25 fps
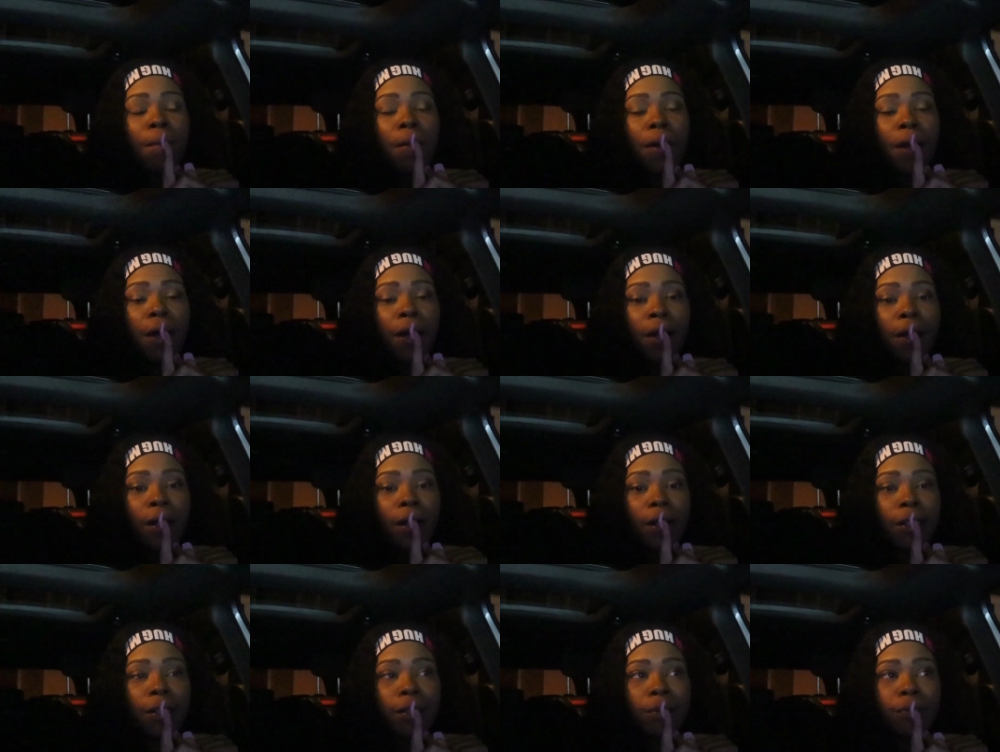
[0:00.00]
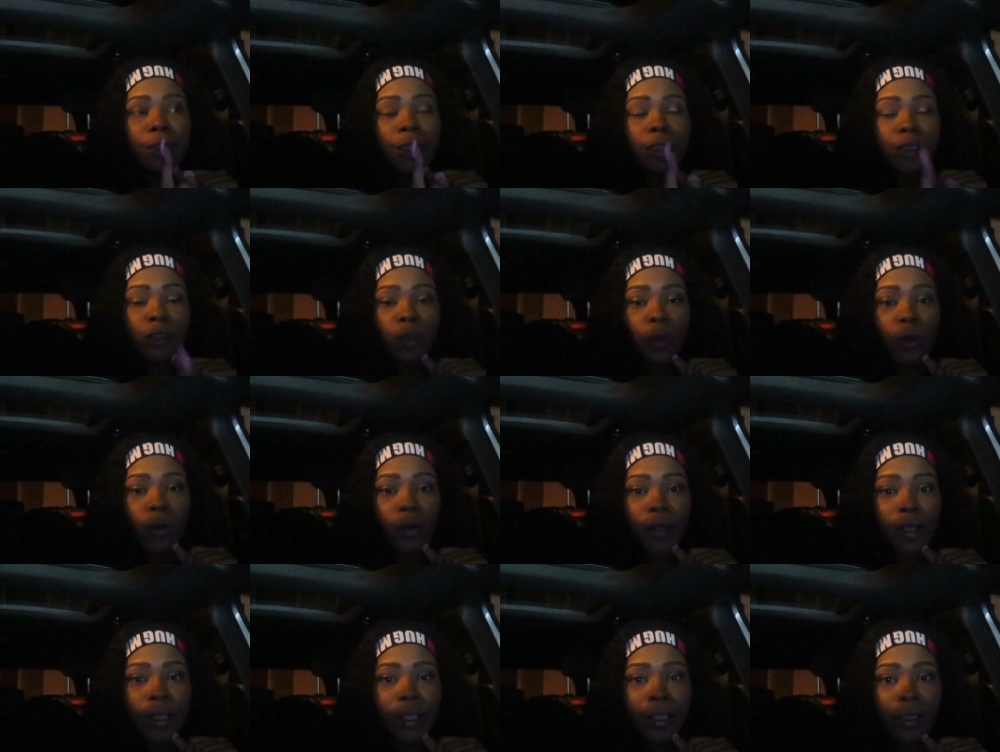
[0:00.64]

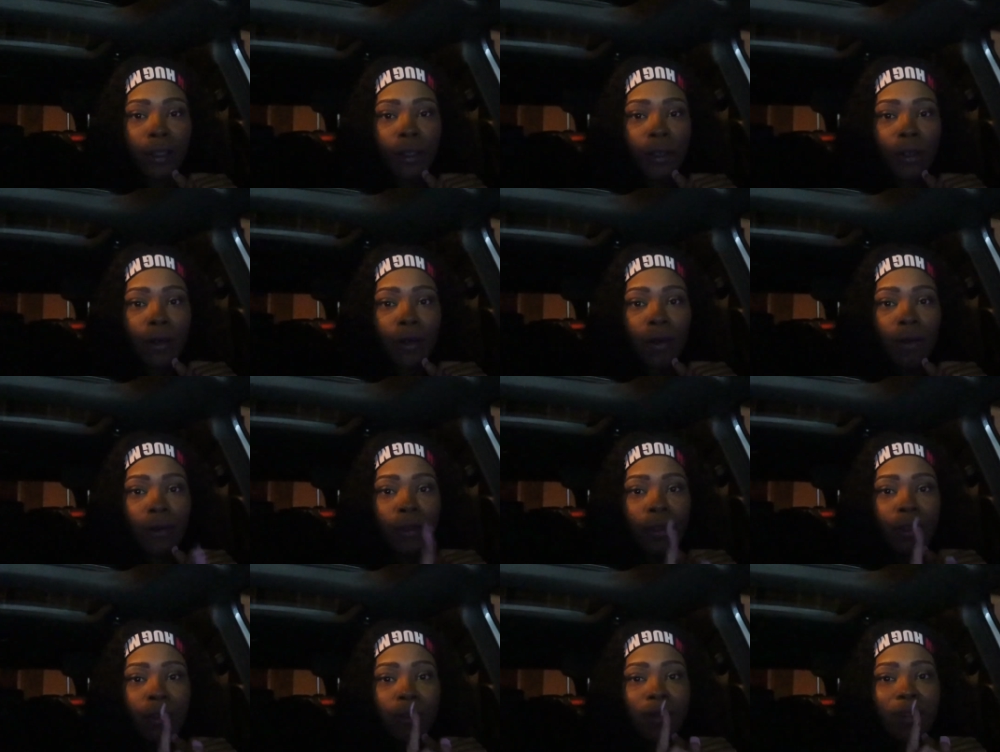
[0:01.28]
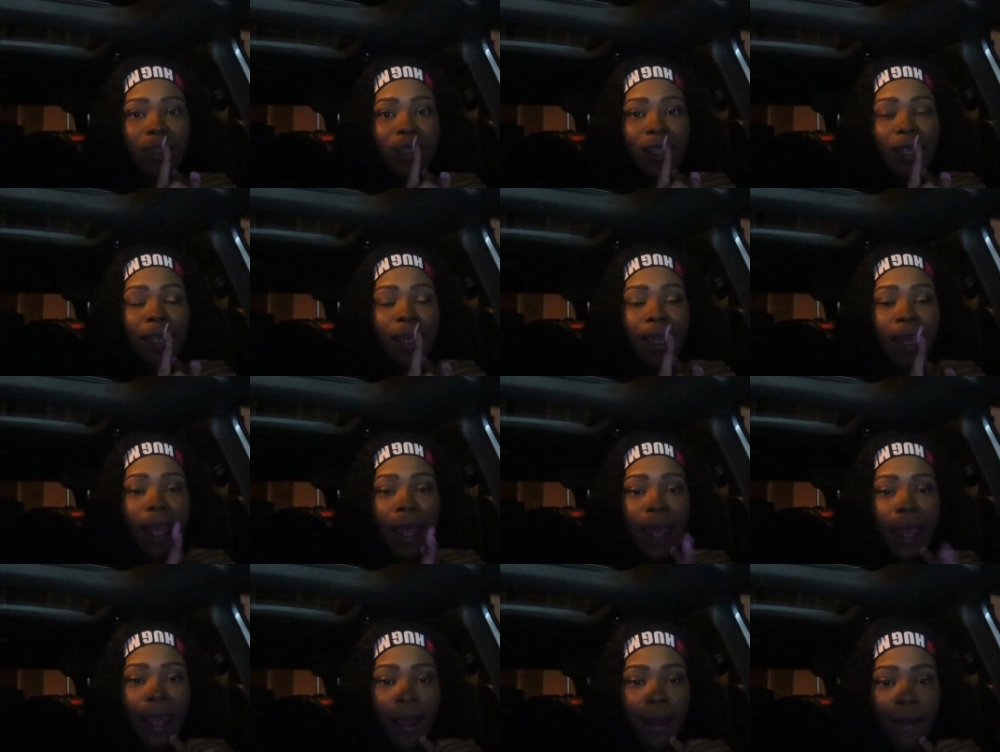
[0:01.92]
tutorial using
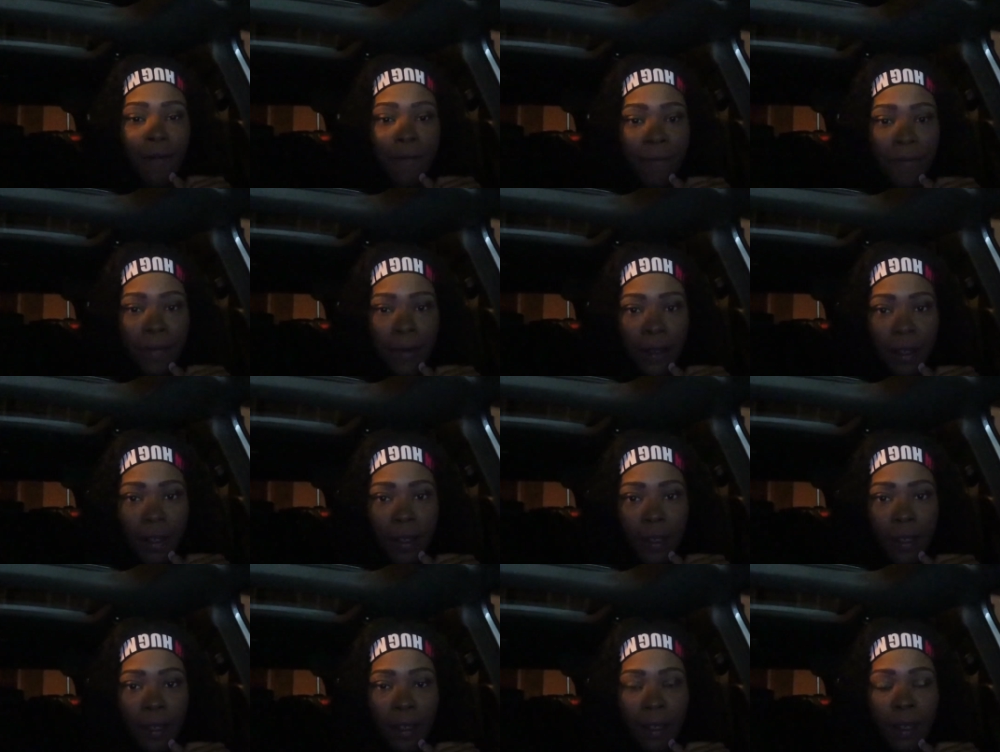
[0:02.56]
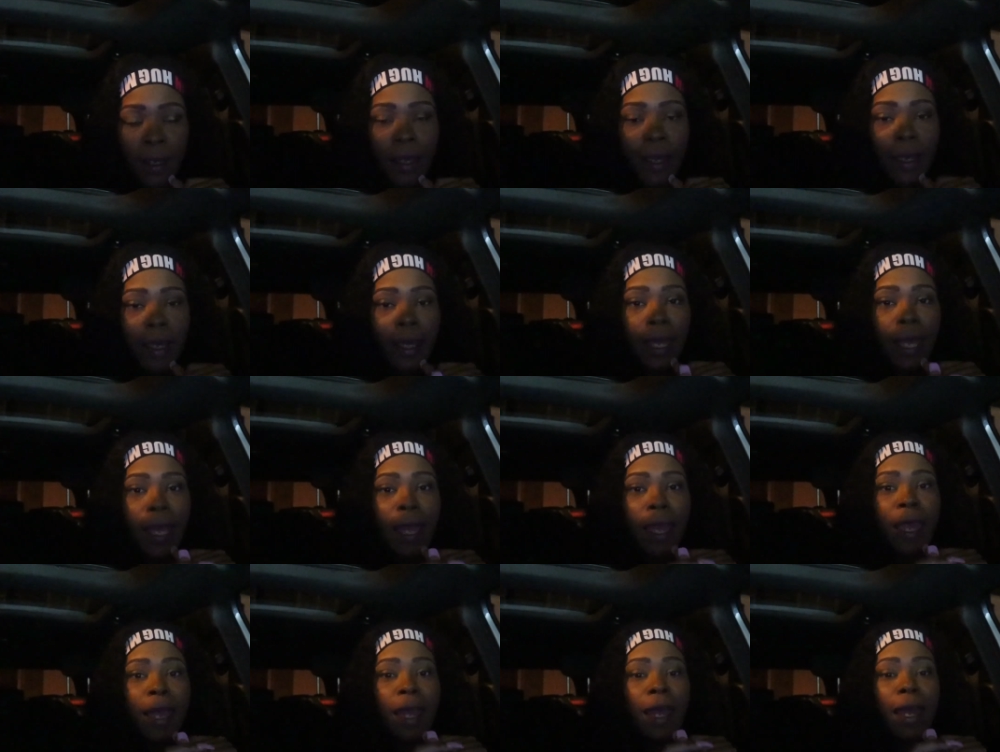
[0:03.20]
Canva
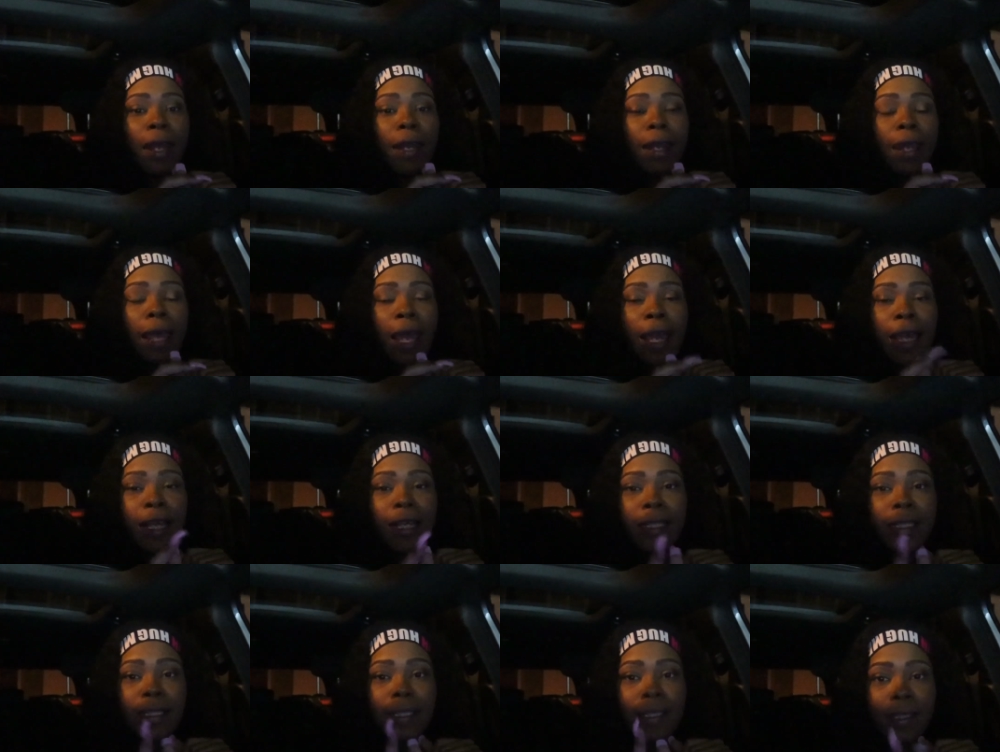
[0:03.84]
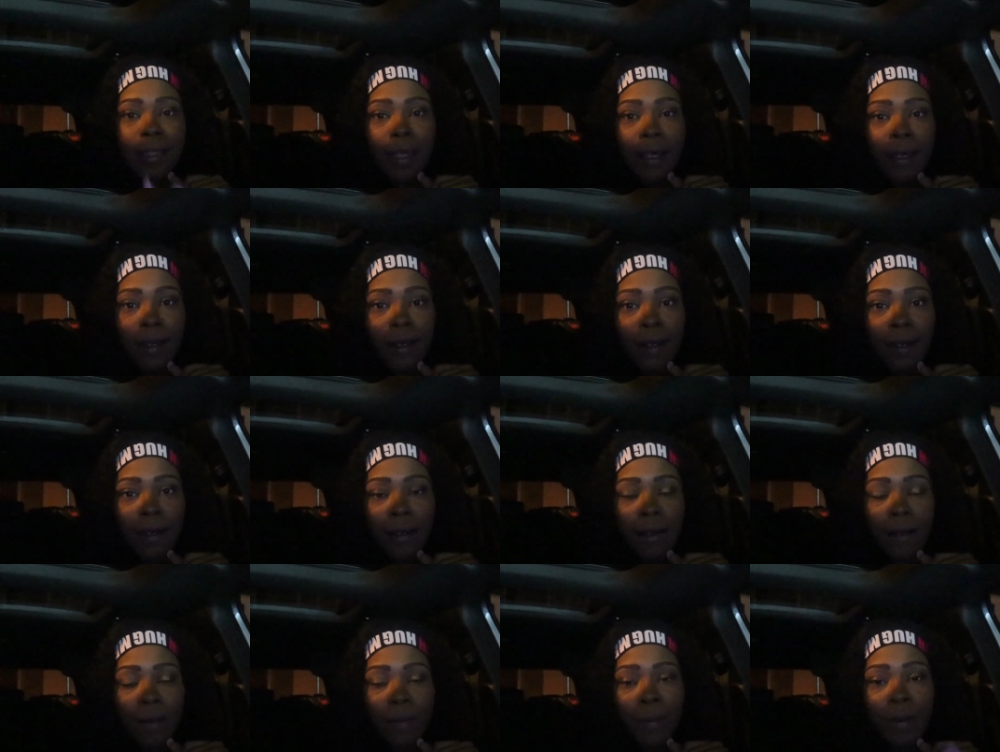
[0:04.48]
and
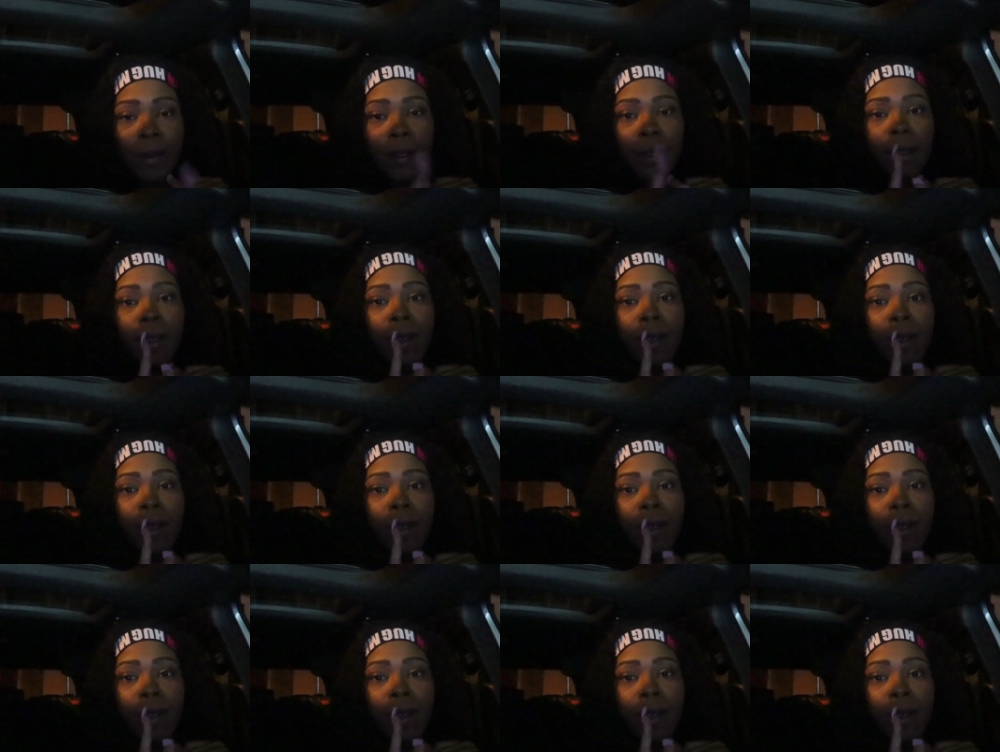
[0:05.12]
A-Sub